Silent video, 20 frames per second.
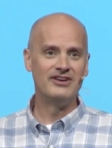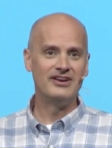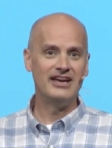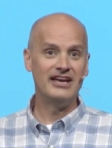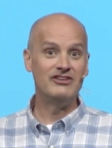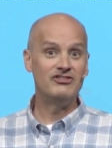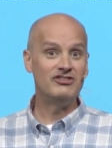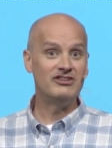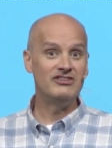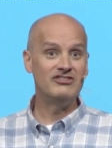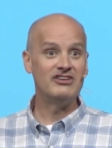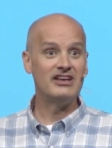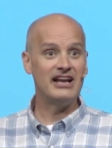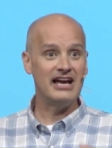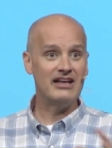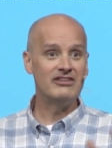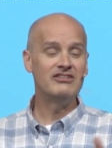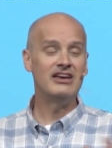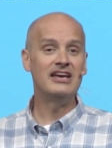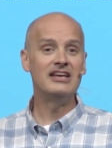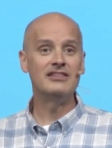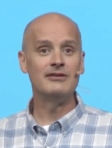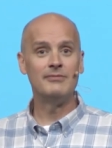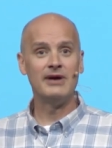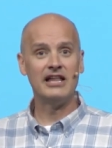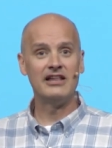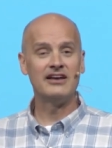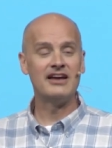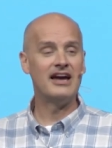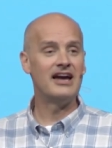and she said, I'll take the
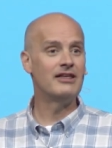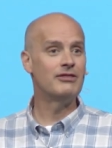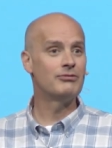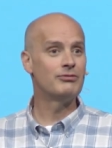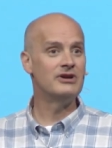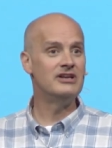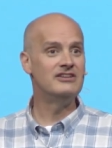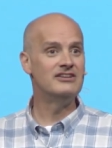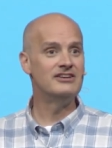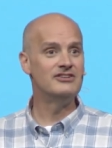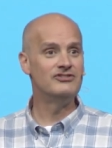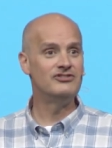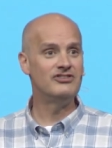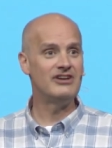Malachi three ten